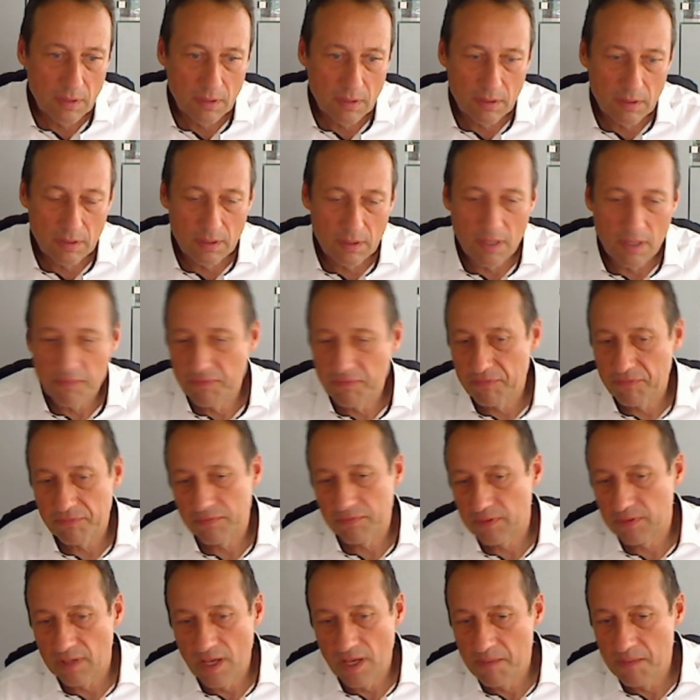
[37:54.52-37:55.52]
give
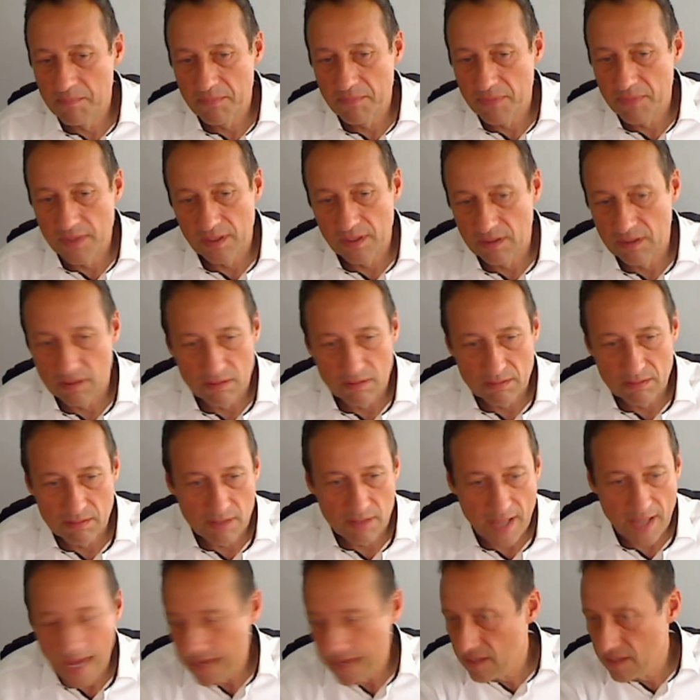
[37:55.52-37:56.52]
him the
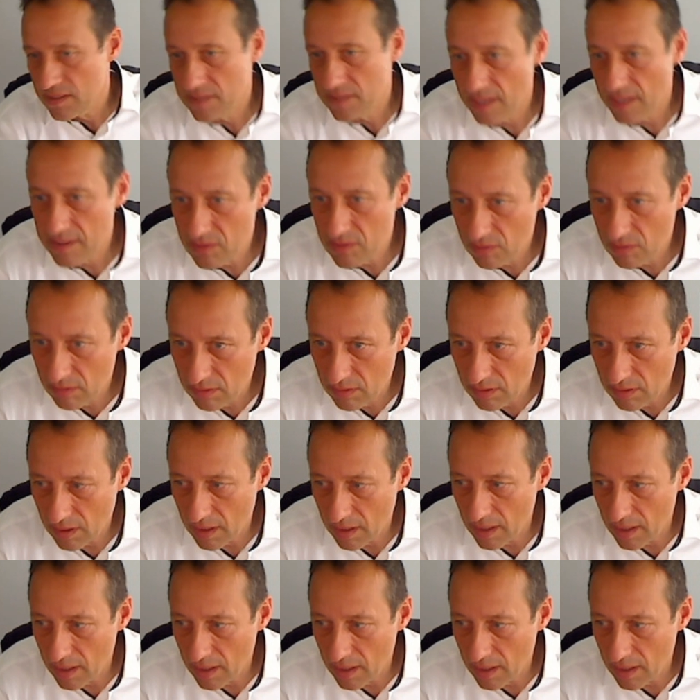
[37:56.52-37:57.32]
LiDAR sensor,